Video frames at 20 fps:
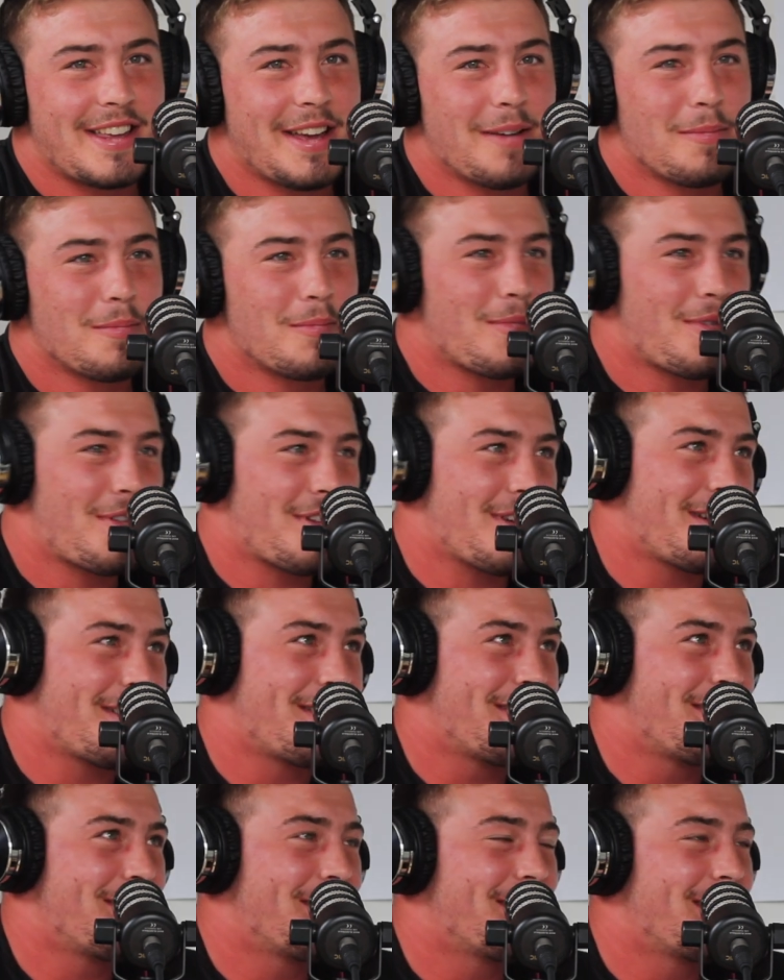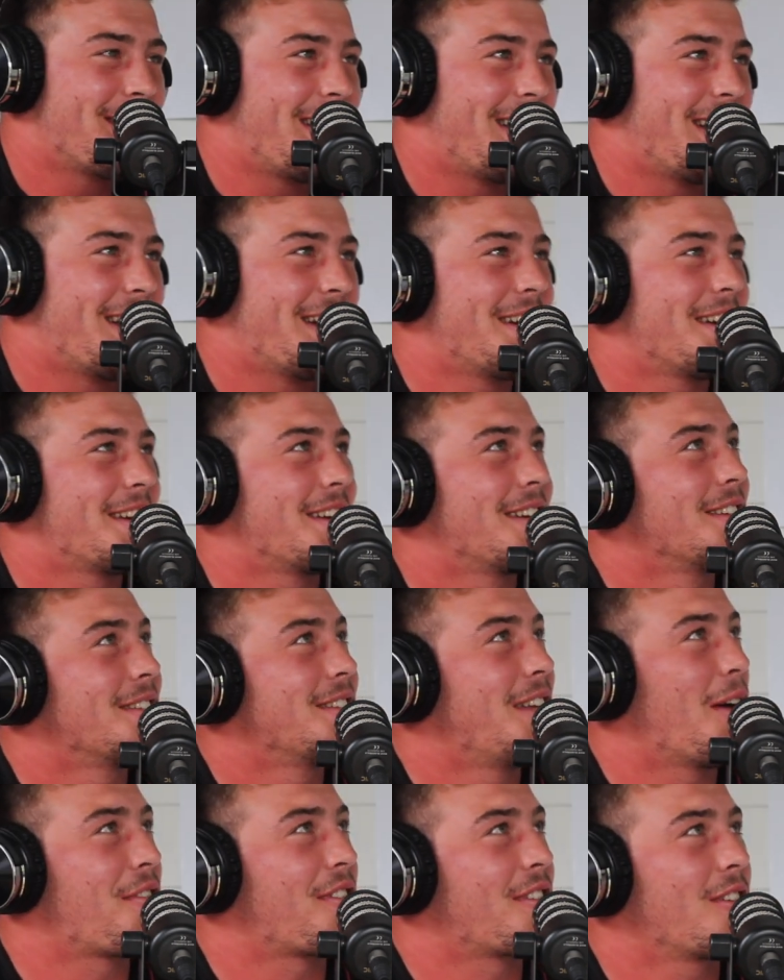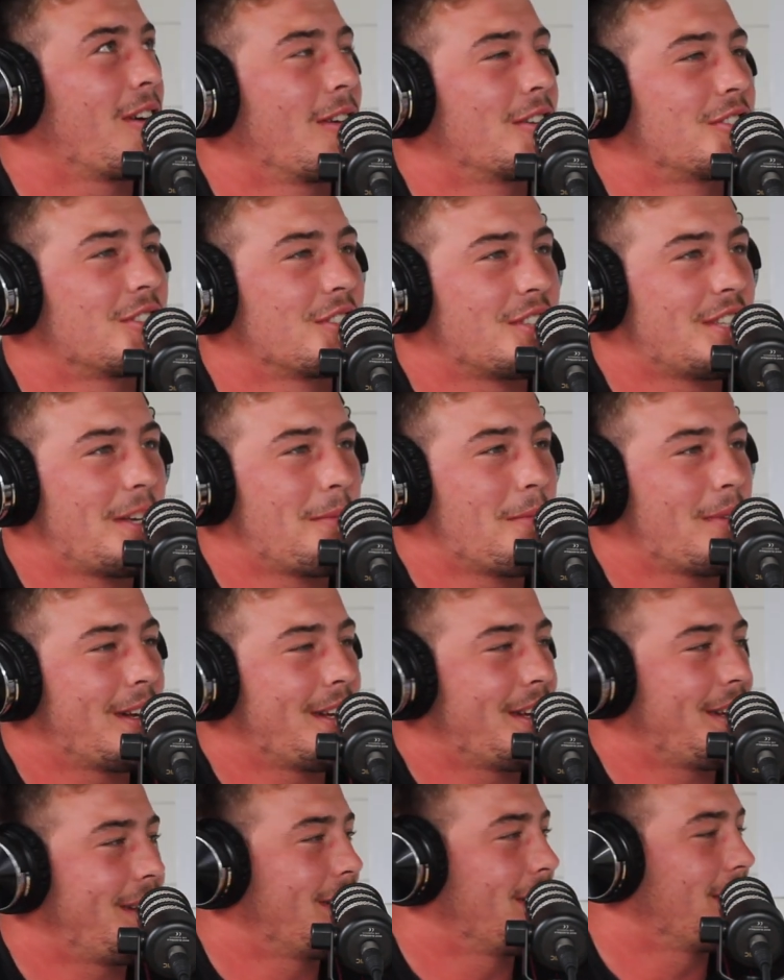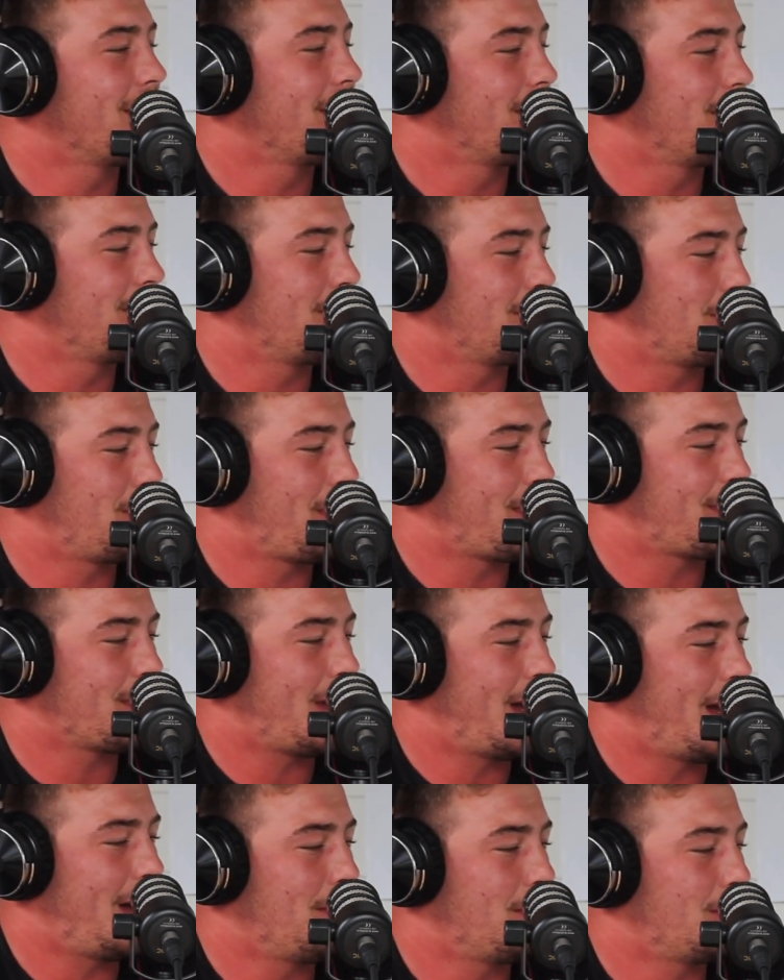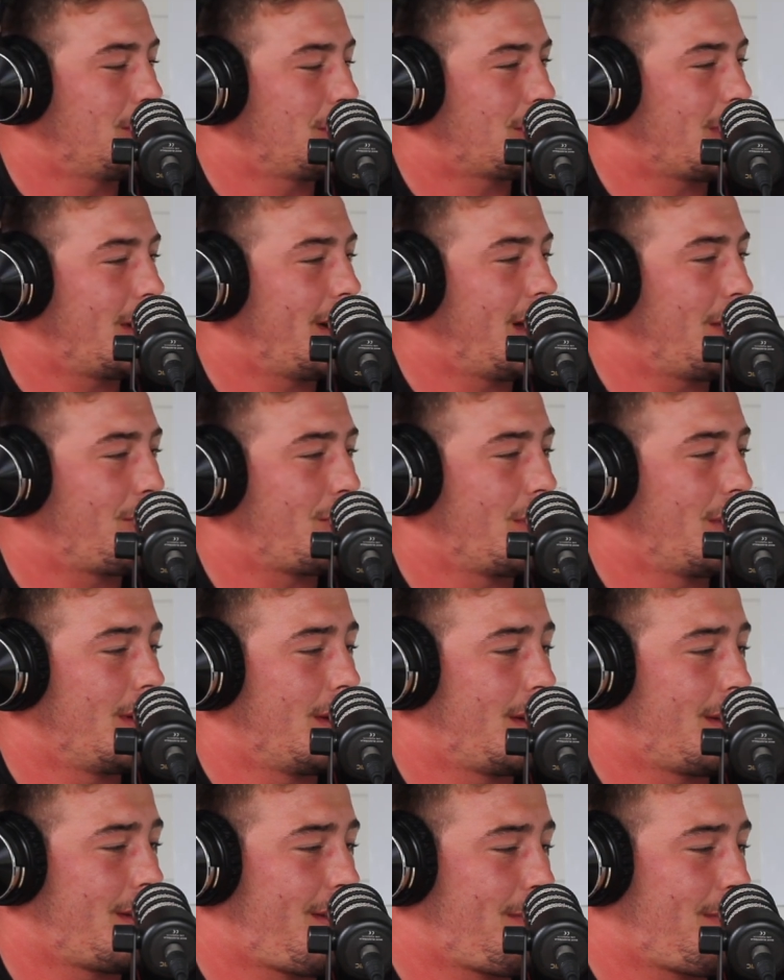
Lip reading: Yep. So Nelson College assembly, straight after